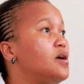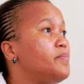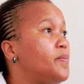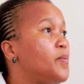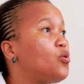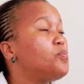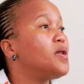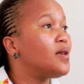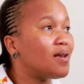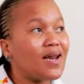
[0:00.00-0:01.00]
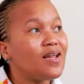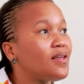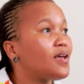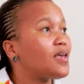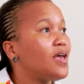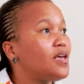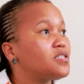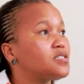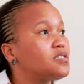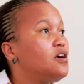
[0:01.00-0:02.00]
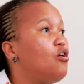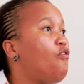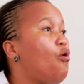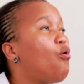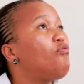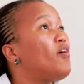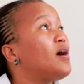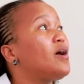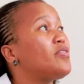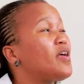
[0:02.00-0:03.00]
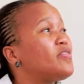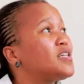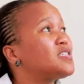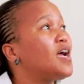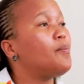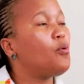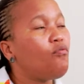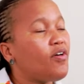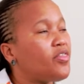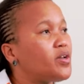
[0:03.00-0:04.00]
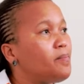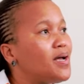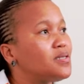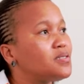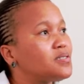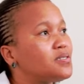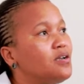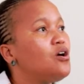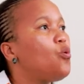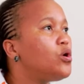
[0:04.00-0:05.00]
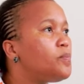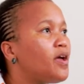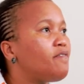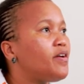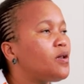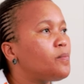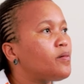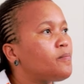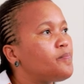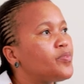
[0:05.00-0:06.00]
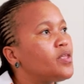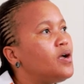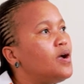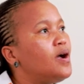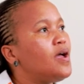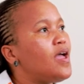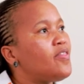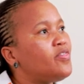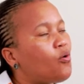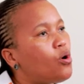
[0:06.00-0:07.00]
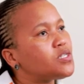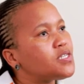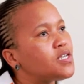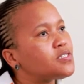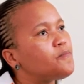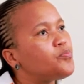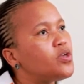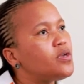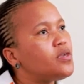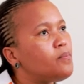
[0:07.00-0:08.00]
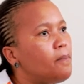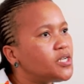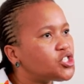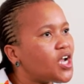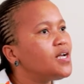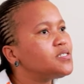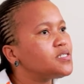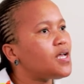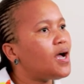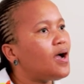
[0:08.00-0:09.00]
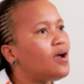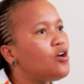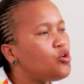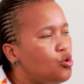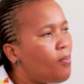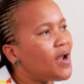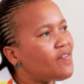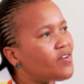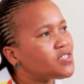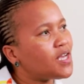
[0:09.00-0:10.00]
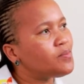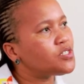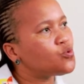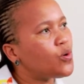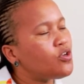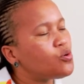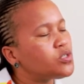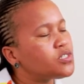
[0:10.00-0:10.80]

the people who'd been running her case for over, I think at that time, over 3 months, wouldn't be available. And the court says, chances are you might have a circumstance where you'll